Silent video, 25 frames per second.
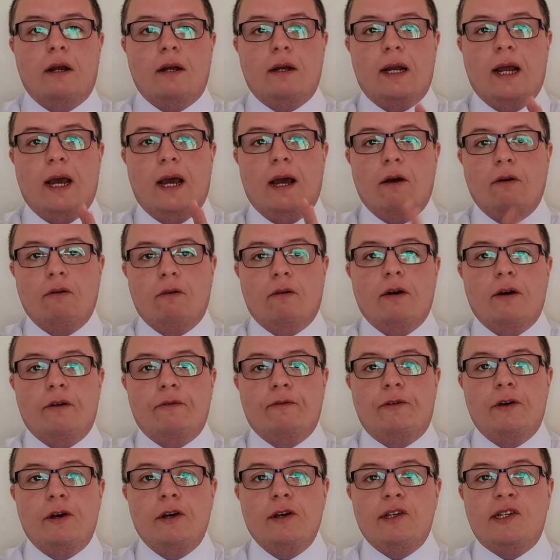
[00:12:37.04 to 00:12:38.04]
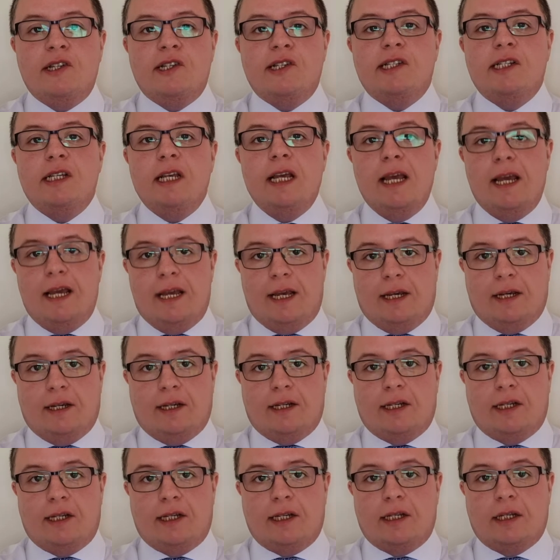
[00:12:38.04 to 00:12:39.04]
Now, verse
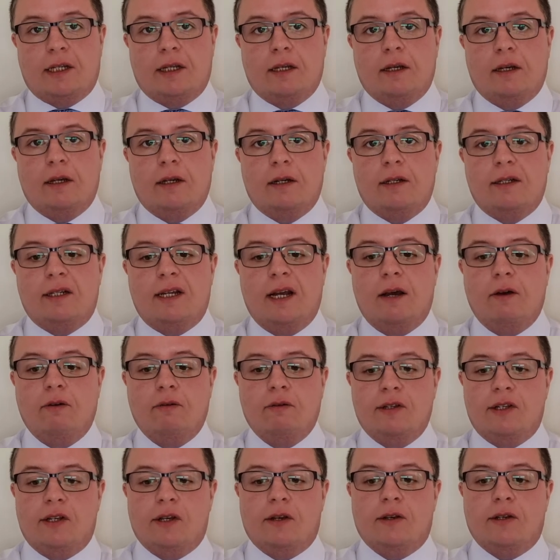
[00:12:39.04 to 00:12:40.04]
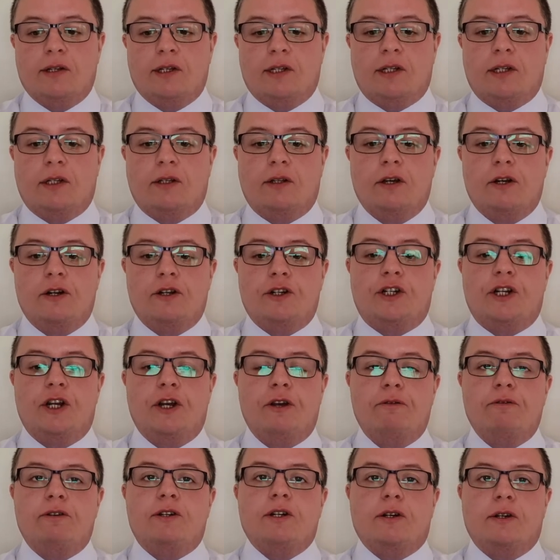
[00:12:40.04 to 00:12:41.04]
6 tells us that
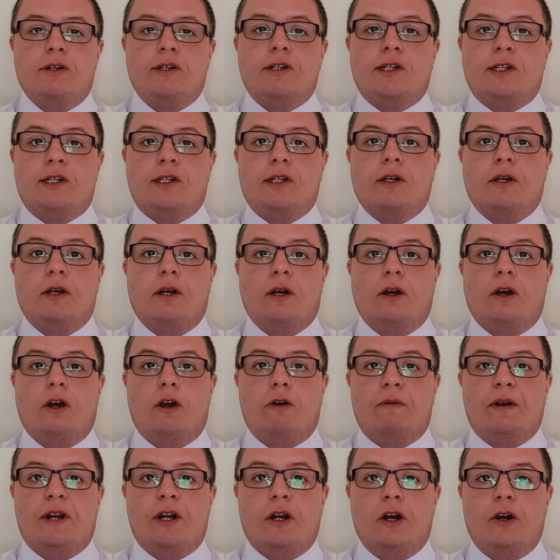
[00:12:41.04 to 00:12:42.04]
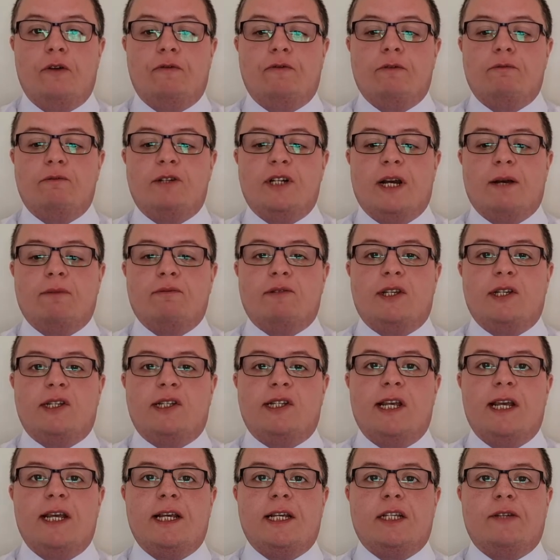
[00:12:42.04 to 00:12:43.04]
Judas, who we know from chapter
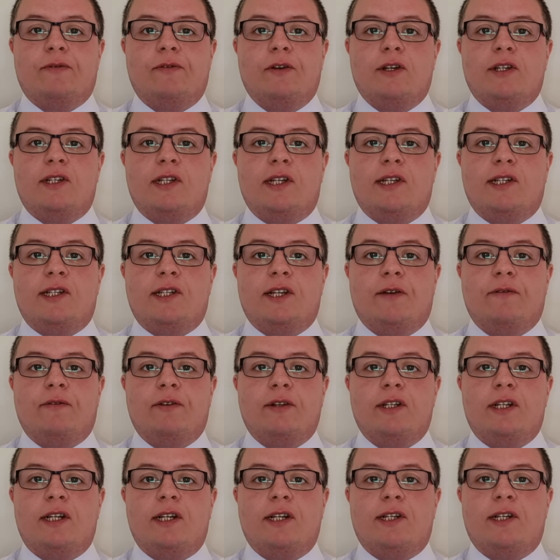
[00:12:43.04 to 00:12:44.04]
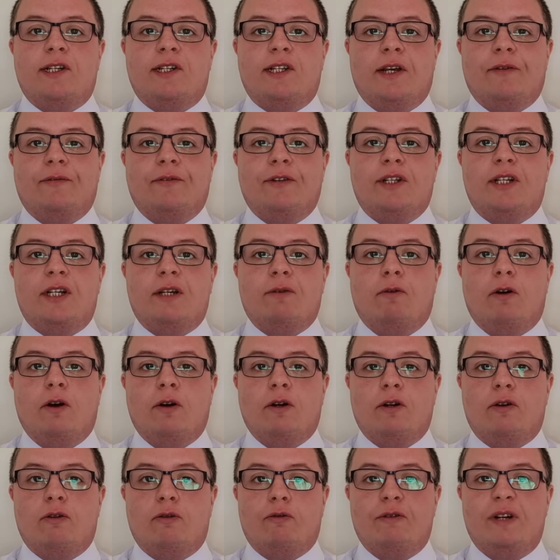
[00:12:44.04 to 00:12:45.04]
6, verses 70 to 71,
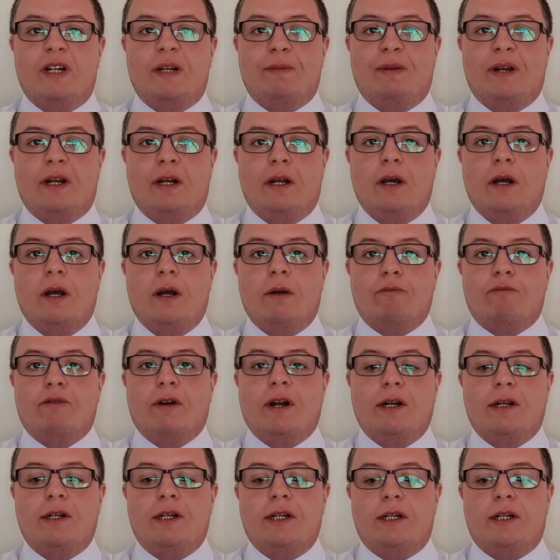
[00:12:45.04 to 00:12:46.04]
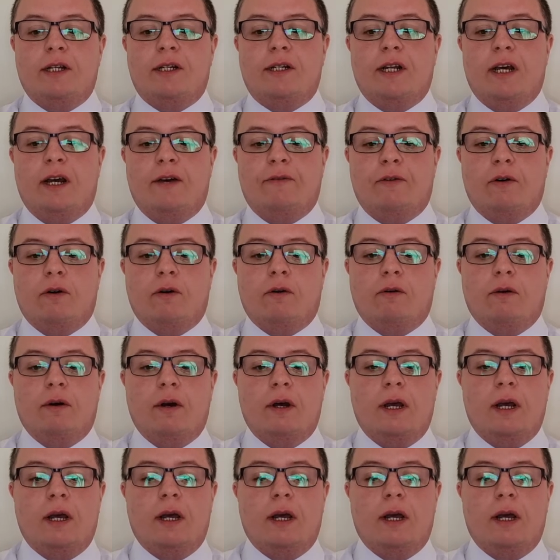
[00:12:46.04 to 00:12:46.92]
had already been branded a devil,